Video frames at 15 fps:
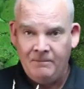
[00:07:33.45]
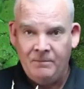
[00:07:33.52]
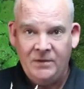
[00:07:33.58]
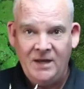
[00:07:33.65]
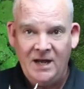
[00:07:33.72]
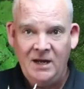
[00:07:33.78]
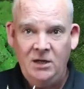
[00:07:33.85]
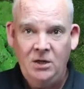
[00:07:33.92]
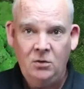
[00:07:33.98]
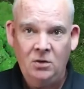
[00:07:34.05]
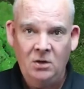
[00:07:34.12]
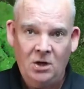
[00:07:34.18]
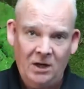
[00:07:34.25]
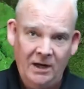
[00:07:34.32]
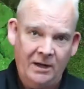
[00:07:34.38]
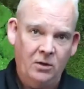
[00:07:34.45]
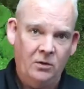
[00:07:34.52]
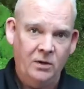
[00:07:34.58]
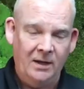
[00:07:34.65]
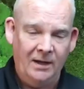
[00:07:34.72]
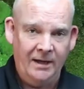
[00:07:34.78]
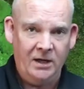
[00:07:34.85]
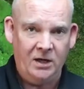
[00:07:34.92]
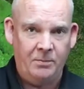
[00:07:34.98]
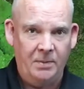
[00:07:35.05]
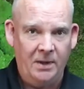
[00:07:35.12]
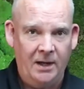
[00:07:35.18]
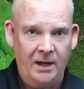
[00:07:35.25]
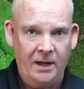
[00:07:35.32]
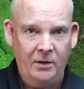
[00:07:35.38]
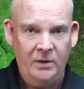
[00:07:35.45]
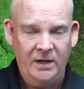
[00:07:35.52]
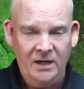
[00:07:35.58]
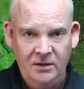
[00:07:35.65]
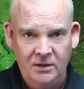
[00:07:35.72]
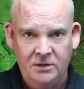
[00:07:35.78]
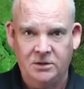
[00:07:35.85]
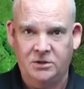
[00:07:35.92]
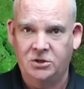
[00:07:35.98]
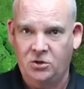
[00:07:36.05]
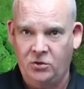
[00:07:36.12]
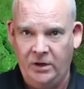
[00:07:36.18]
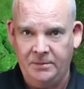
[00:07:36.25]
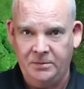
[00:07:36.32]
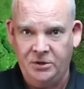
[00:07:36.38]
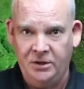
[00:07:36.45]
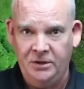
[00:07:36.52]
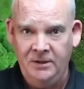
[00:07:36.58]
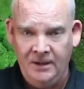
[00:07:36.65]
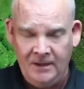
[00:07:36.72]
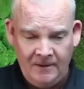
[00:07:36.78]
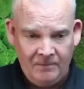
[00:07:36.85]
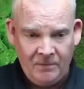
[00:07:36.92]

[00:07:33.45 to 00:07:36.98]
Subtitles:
then you can click on the link below in the description.